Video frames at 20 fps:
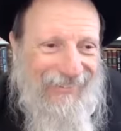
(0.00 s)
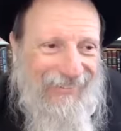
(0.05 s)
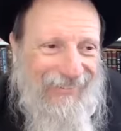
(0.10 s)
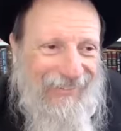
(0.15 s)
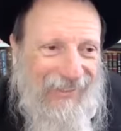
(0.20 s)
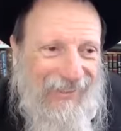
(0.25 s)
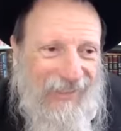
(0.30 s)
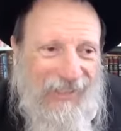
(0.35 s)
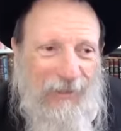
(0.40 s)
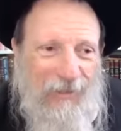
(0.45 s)

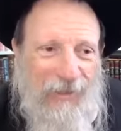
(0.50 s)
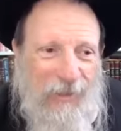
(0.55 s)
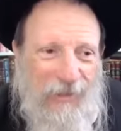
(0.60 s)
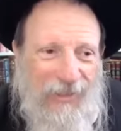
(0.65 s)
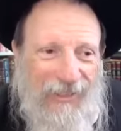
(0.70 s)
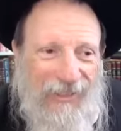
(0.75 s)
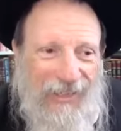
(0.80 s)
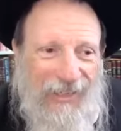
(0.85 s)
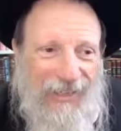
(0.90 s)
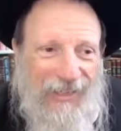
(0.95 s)
See you at three
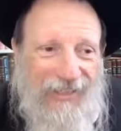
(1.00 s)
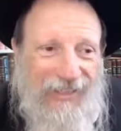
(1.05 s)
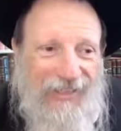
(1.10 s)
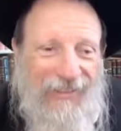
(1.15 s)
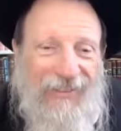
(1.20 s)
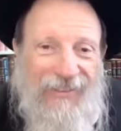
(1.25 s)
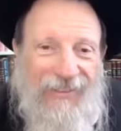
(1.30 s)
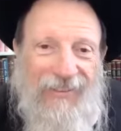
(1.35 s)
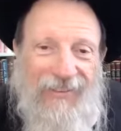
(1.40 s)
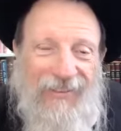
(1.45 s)

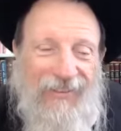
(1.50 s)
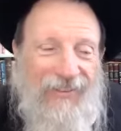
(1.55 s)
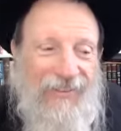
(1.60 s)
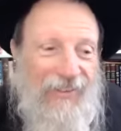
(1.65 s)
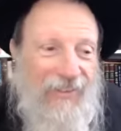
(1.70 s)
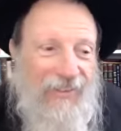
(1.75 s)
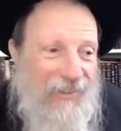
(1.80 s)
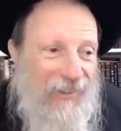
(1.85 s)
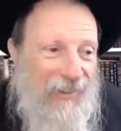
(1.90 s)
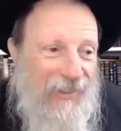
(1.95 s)
o'clock.
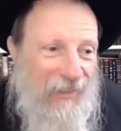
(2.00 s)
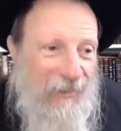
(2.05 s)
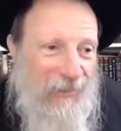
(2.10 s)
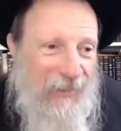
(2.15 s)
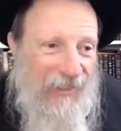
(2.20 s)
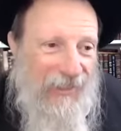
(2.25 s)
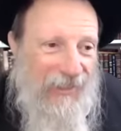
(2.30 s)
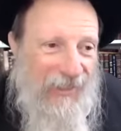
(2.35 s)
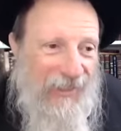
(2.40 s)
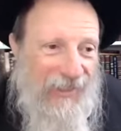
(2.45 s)
Three
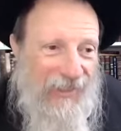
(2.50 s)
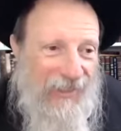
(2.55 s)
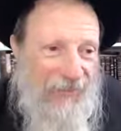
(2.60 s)
o'clock.